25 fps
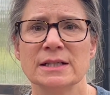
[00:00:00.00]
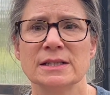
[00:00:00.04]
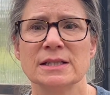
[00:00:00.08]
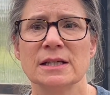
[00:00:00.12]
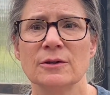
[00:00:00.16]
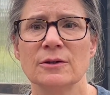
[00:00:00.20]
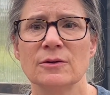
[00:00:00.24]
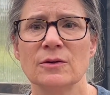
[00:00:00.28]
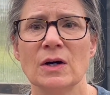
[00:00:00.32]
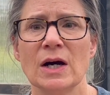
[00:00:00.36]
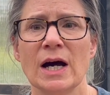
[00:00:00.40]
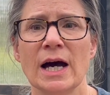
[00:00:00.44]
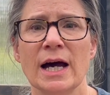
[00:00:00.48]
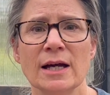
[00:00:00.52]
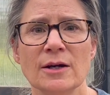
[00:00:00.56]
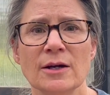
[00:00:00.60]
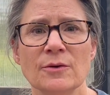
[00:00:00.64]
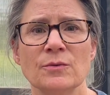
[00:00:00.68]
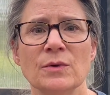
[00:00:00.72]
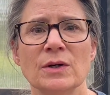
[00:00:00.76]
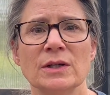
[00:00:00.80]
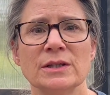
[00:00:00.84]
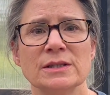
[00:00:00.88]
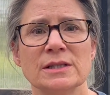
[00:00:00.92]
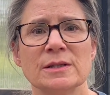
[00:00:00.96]
So I
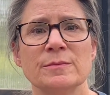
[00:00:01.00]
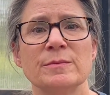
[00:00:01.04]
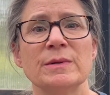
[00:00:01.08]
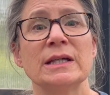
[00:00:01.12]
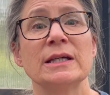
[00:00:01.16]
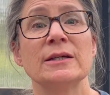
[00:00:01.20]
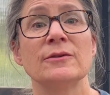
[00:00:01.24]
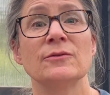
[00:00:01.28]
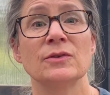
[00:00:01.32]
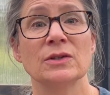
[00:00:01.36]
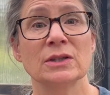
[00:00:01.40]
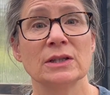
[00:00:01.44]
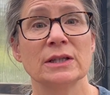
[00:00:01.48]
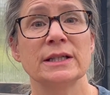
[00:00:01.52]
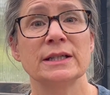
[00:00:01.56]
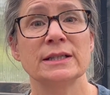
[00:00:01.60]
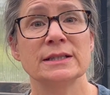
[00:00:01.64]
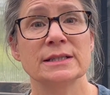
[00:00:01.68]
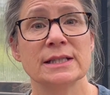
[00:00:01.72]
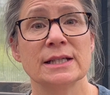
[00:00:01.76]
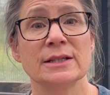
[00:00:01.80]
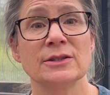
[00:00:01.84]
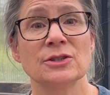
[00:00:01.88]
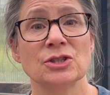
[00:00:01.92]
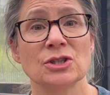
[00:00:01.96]
want to be really
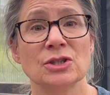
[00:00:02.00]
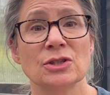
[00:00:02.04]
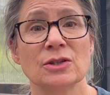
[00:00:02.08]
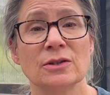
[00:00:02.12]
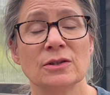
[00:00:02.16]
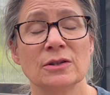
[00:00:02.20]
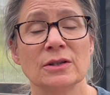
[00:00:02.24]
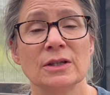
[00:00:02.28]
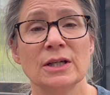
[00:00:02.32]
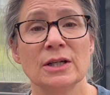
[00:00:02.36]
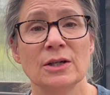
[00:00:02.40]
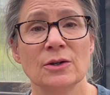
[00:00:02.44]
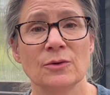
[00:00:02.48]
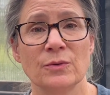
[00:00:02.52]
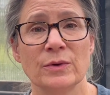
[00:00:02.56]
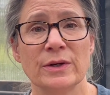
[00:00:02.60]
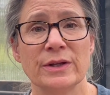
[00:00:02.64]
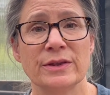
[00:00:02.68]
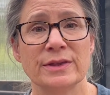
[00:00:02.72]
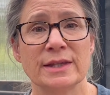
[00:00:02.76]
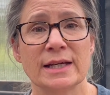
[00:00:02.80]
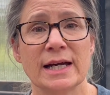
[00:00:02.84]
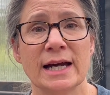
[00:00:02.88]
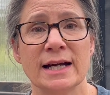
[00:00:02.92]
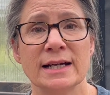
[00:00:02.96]
intentional with
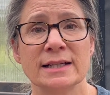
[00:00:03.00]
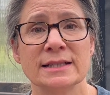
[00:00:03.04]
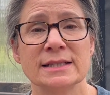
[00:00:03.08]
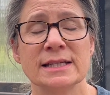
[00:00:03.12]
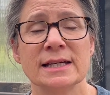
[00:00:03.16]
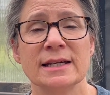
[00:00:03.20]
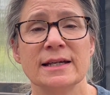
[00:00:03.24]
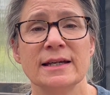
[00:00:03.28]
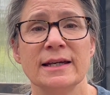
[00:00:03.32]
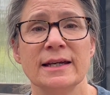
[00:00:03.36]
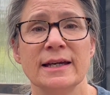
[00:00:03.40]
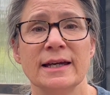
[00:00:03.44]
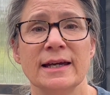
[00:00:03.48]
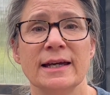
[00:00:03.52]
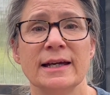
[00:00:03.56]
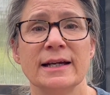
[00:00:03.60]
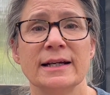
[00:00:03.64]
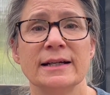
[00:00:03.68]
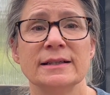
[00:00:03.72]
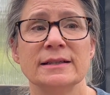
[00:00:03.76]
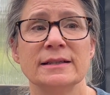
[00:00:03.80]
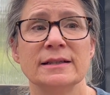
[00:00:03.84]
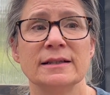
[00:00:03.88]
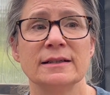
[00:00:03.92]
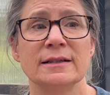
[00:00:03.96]
that
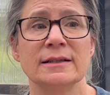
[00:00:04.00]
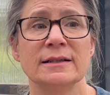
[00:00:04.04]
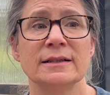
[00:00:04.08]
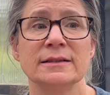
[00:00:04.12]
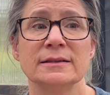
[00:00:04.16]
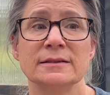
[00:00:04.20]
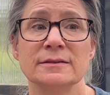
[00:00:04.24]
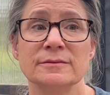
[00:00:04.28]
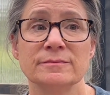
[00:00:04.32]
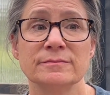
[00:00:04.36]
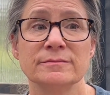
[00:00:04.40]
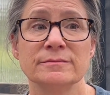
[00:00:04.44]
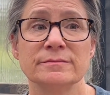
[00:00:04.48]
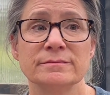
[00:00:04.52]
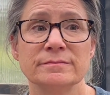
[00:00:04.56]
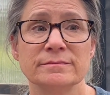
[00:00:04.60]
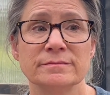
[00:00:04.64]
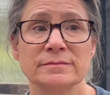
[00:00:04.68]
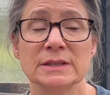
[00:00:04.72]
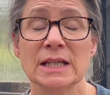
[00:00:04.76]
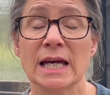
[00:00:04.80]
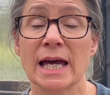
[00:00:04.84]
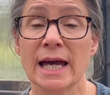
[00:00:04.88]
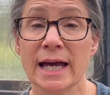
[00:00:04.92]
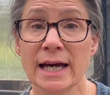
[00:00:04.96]
and
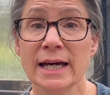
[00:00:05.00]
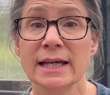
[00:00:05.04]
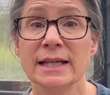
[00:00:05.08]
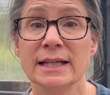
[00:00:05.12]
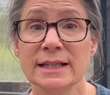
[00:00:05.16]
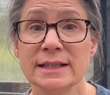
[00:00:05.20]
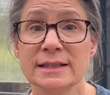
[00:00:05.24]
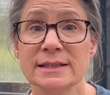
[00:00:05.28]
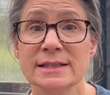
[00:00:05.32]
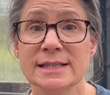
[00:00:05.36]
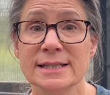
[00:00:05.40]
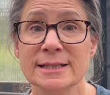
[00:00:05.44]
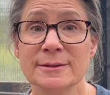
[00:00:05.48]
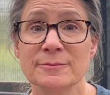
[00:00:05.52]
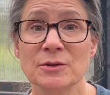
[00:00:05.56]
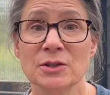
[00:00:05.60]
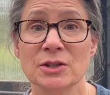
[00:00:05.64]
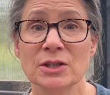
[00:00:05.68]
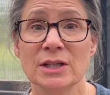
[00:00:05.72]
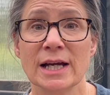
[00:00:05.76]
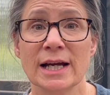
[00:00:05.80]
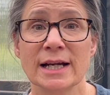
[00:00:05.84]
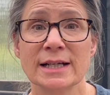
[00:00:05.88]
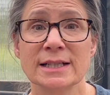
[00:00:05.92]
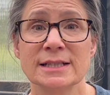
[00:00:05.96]
add in some
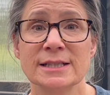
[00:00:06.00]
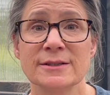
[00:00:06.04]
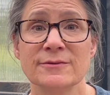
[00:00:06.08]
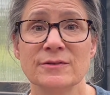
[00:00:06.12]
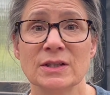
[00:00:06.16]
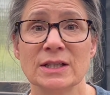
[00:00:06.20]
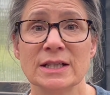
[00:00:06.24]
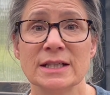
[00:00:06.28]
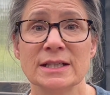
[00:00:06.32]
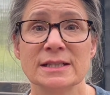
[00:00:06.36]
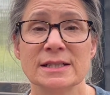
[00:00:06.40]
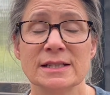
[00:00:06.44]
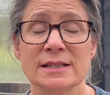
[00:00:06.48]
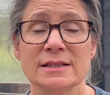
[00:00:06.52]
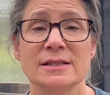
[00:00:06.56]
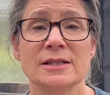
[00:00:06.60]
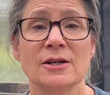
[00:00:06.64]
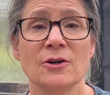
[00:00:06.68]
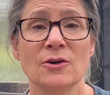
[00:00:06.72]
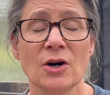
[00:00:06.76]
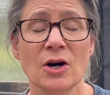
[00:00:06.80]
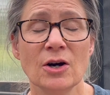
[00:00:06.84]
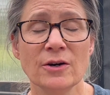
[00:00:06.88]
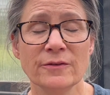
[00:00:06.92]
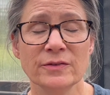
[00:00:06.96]
good activities. So
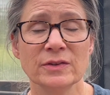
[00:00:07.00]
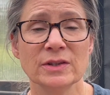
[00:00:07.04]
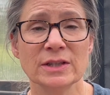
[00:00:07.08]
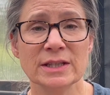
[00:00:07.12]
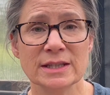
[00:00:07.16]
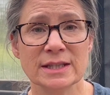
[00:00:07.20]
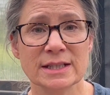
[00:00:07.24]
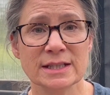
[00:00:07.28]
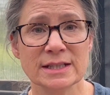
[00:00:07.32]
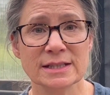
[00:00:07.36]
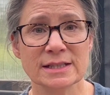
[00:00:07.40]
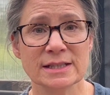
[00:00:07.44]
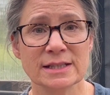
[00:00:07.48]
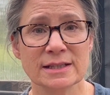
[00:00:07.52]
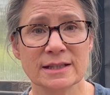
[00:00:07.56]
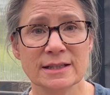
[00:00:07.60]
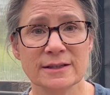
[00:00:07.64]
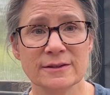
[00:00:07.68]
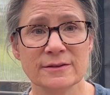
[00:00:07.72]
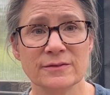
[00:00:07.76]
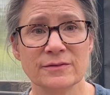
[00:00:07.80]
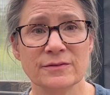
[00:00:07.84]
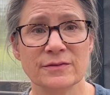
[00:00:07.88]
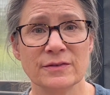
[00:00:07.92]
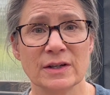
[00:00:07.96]
hopefully these
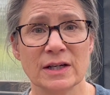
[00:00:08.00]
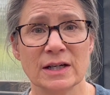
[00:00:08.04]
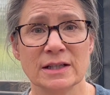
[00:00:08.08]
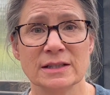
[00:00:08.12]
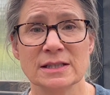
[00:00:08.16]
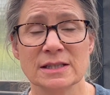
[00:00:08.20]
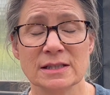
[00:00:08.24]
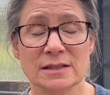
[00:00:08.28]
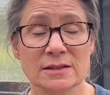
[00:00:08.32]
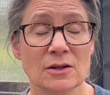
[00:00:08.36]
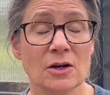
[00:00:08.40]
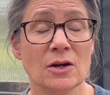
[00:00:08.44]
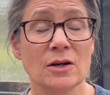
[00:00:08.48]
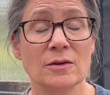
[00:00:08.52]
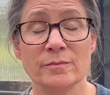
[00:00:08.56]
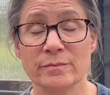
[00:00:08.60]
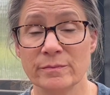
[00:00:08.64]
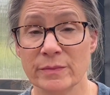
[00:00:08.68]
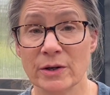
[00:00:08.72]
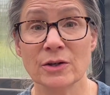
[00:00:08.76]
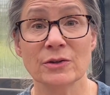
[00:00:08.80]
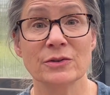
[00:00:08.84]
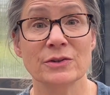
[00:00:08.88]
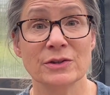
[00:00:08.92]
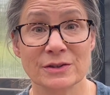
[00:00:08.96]
give us
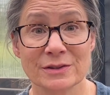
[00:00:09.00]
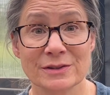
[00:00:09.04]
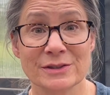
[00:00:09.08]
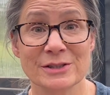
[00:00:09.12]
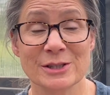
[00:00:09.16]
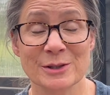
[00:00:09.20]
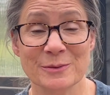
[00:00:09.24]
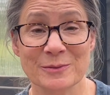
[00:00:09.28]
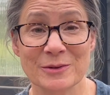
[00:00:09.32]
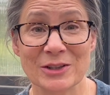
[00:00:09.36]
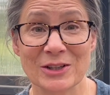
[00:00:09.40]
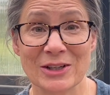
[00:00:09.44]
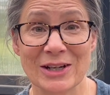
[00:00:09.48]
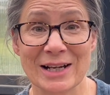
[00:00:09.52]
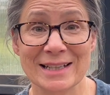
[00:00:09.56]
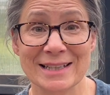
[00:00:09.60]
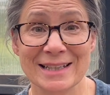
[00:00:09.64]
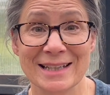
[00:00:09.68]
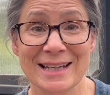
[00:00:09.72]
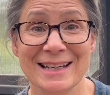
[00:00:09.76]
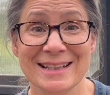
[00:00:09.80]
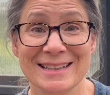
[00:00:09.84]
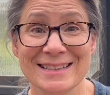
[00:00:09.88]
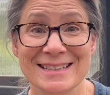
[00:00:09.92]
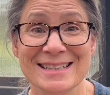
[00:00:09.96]
both some good
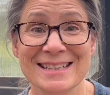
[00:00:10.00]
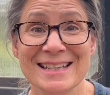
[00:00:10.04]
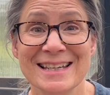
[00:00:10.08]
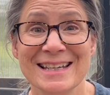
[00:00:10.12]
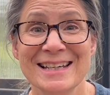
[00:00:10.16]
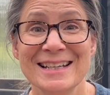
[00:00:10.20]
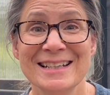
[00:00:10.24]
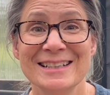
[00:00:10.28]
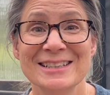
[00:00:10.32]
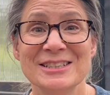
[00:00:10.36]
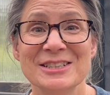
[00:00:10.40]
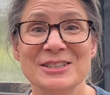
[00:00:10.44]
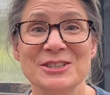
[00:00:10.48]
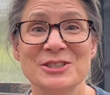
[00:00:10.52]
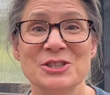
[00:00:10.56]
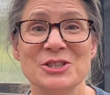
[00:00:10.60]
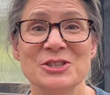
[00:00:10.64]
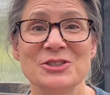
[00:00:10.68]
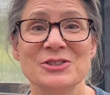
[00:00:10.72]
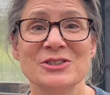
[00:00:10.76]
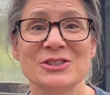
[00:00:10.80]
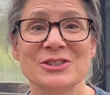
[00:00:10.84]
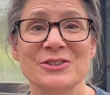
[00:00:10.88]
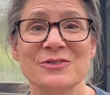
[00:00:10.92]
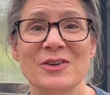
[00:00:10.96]
ideas to
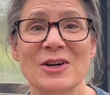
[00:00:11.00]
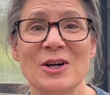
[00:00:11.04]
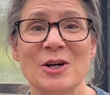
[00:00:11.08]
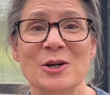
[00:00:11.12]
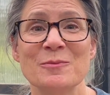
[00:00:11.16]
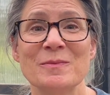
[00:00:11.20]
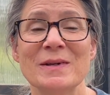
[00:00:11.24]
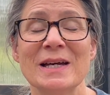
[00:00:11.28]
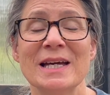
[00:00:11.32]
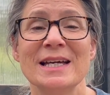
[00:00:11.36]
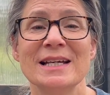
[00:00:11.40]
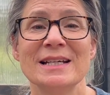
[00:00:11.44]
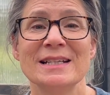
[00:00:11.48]
choose from.